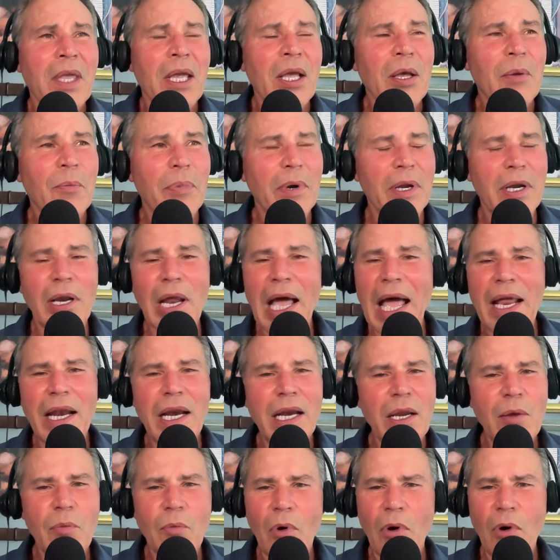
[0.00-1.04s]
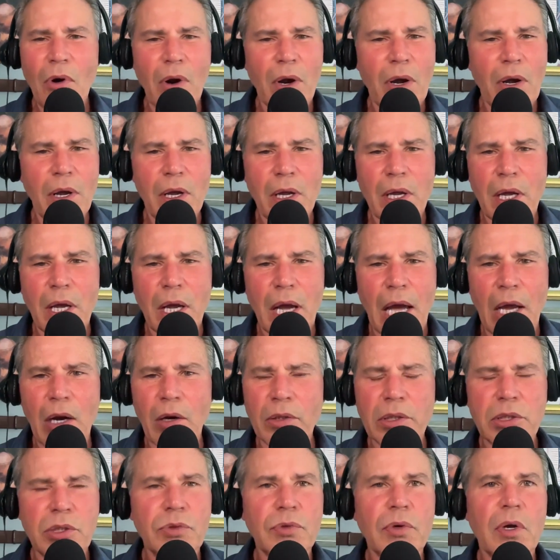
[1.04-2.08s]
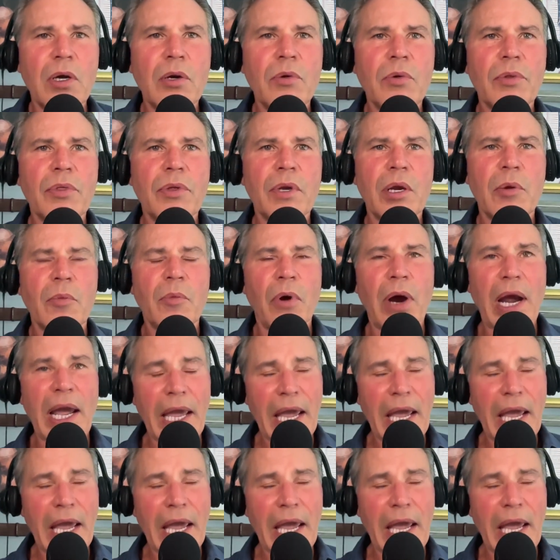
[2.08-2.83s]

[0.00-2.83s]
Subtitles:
But not anymore. I don't struggle with it anymore.